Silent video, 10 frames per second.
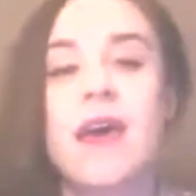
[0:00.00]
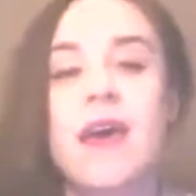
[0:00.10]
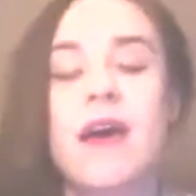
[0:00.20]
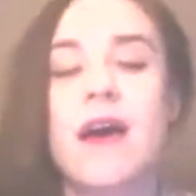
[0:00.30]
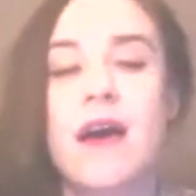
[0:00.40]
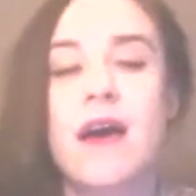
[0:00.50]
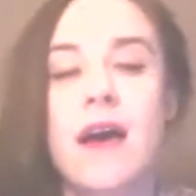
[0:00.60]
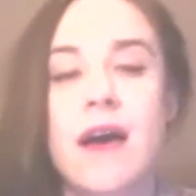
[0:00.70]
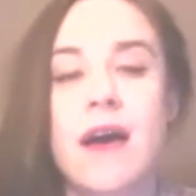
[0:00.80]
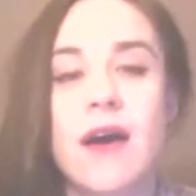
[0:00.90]

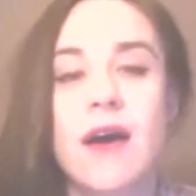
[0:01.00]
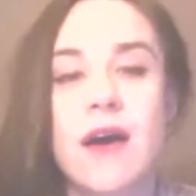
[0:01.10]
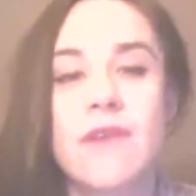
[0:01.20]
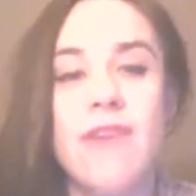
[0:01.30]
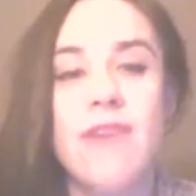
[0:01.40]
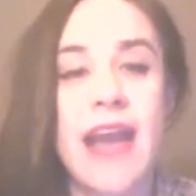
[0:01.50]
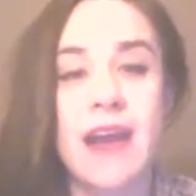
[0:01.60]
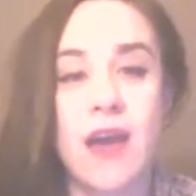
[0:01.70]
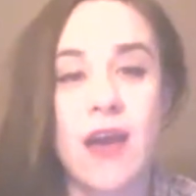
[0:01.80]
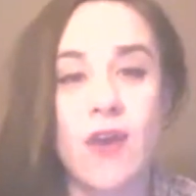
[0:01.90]
fight
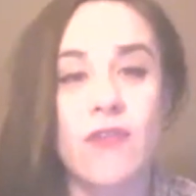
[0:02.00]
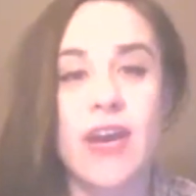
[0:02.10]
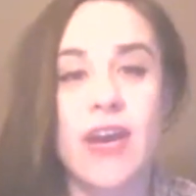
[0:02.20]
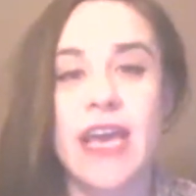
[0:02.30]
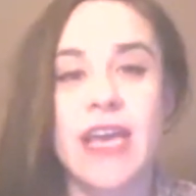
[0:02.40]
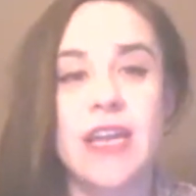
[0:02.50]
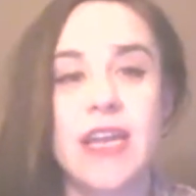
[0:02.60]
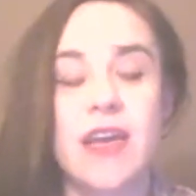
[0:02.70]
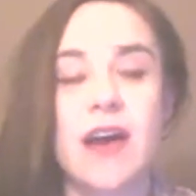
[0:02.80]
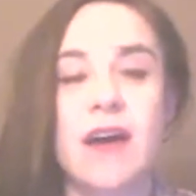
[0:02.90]
over it.
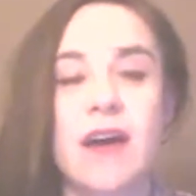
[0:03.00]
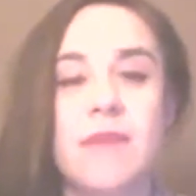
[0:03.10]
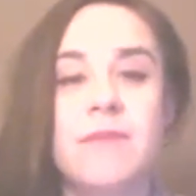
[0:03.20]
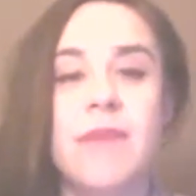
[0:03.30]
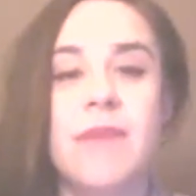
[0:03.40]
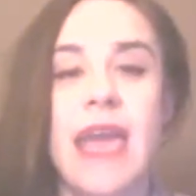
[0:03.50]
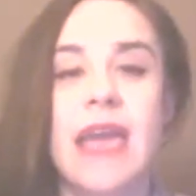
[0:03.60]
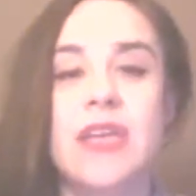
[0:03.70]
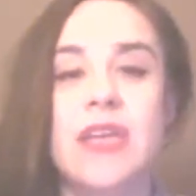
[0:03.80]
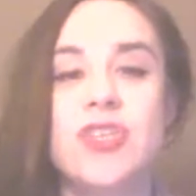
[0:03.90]

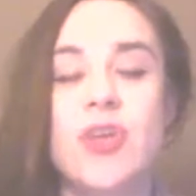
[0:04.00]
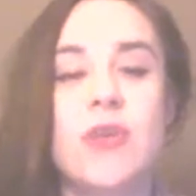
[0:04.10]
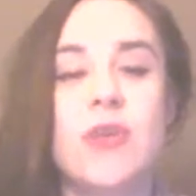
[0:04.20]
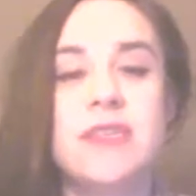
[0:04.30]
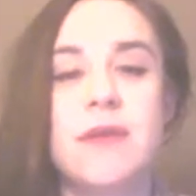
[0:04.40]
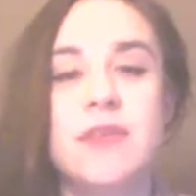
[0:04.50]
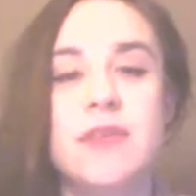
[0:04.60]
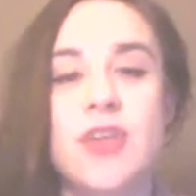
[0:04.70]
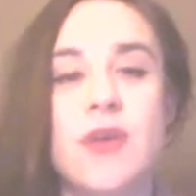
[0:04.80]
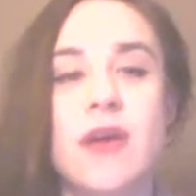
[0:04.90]
And
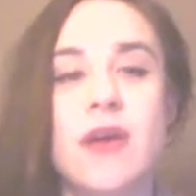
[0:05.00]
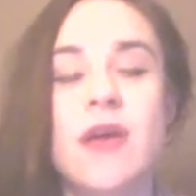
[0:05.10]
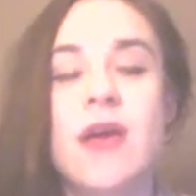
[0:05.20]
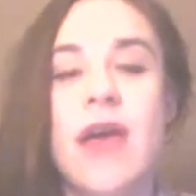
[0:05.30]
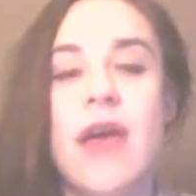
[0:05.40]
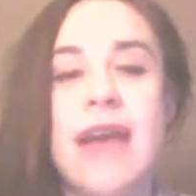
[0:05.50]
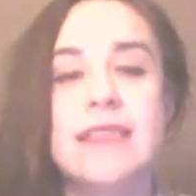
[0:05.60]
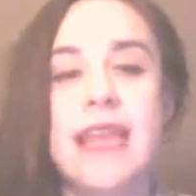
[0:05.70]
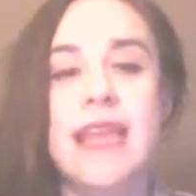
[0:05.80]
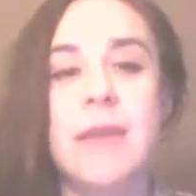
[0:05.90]
Jonah
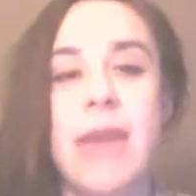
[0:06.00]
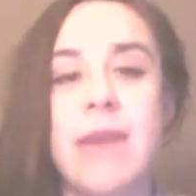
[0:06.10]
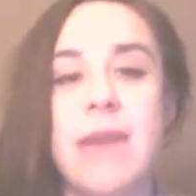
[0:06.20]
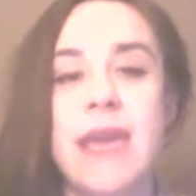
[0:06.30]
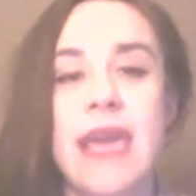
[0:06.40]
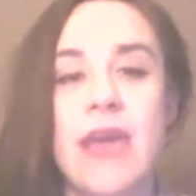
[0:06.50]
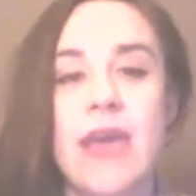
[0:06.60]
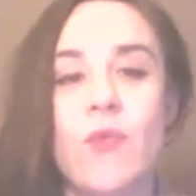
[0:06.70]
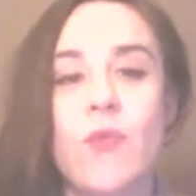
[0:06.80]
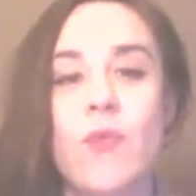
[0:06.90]
acted like a baby
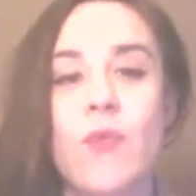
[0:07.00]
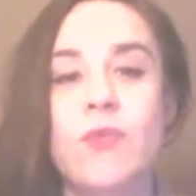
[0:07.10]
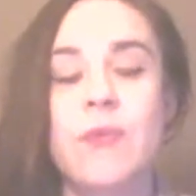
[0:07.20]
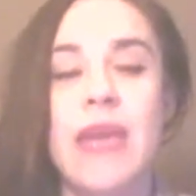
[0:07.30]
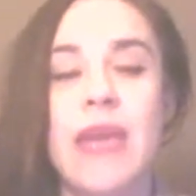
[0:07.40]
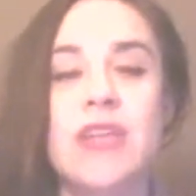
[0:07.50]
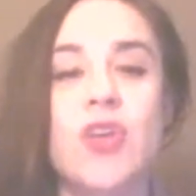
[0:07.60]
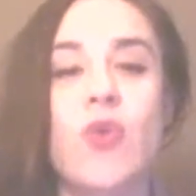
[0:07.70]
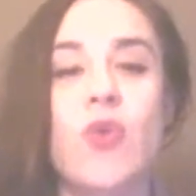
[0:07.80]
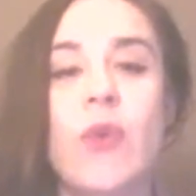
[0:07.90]
and demanded to
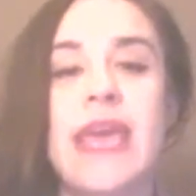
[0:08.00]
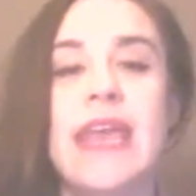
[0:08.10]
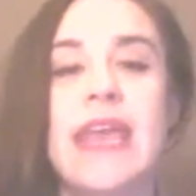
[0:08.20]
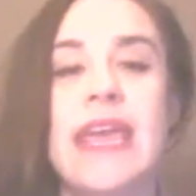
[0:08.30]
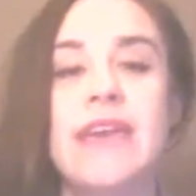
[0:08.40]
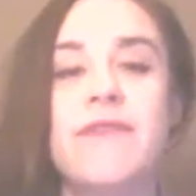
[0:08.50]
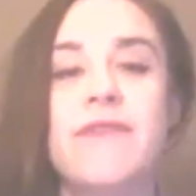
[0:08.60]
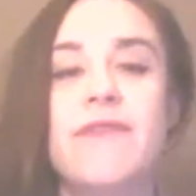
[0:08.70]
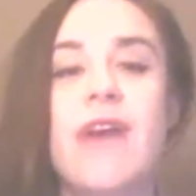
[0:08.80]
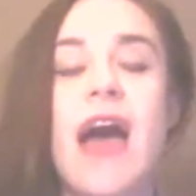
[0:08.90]
quit
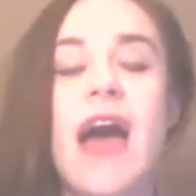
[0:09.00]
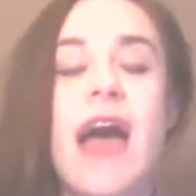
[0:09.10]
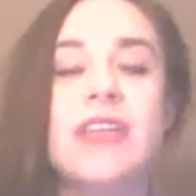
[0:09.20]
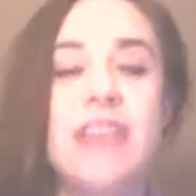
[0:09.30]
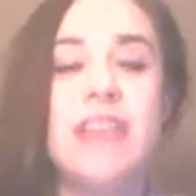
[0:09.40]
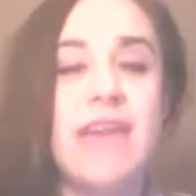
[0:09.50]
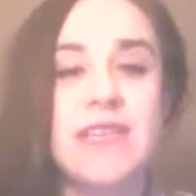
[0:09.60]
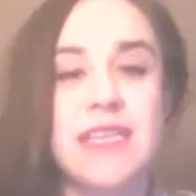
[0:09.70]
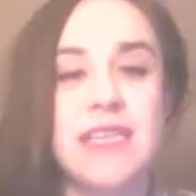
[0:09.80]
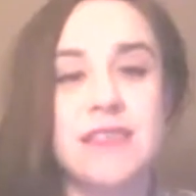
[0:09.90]
if David
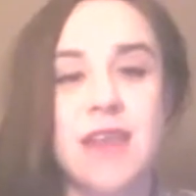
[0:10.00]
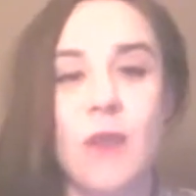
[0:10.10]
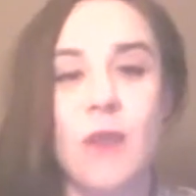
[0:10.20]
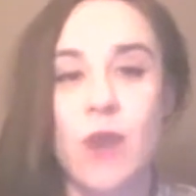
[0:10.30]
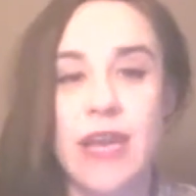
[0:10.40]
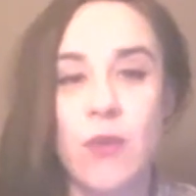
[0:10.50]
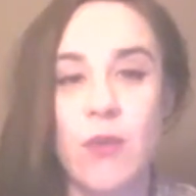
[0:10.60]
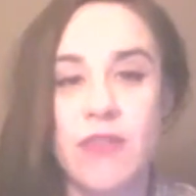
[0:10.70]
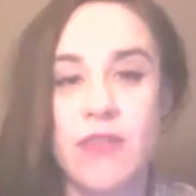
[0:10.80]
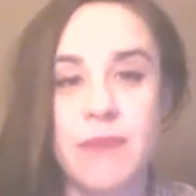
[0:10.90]
didn't stop working
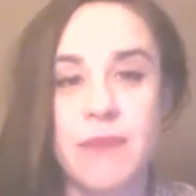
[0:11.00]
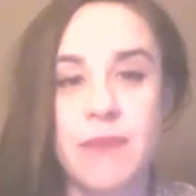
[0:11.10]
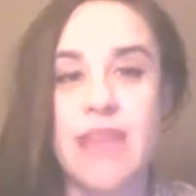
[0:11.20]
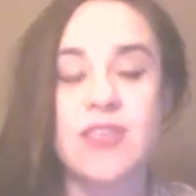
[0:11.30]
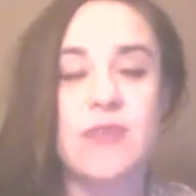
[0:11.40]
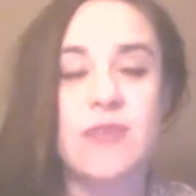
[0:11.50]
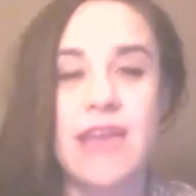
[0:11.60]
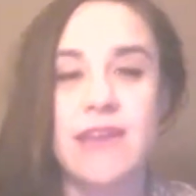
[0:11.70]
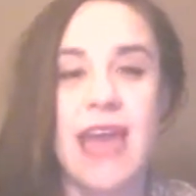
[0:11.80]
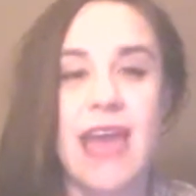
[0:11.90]
with me. And so
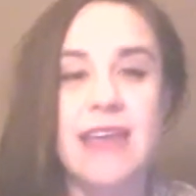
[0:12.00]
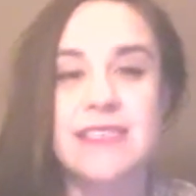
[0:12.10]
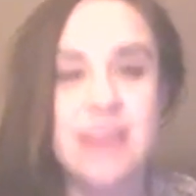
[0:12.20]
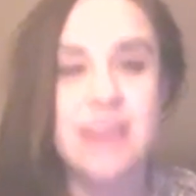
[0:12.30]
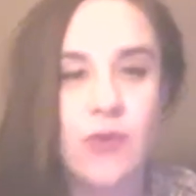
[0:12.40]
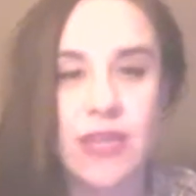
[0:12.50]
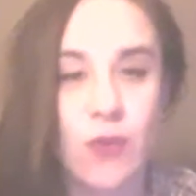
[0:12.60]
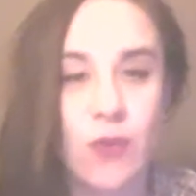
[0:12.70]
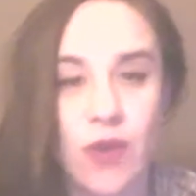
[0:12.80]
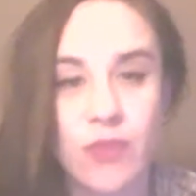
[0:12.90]
David had to secretly
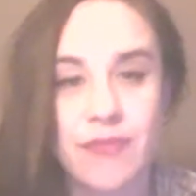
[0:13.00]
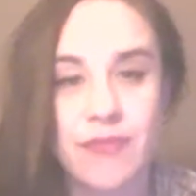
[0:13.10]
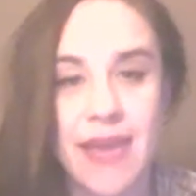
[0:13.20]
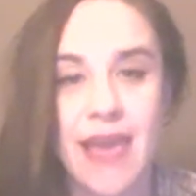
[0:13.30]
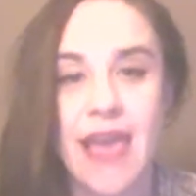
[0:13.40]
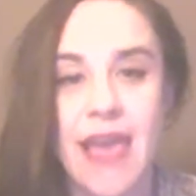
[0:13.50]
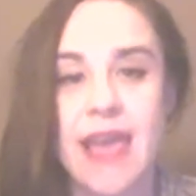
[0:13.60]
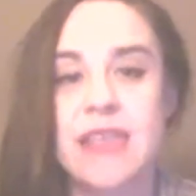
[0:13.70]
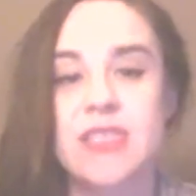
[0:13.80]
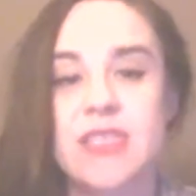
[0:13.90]
work with me.
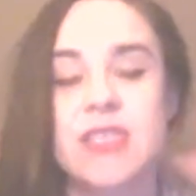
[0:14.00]
And it's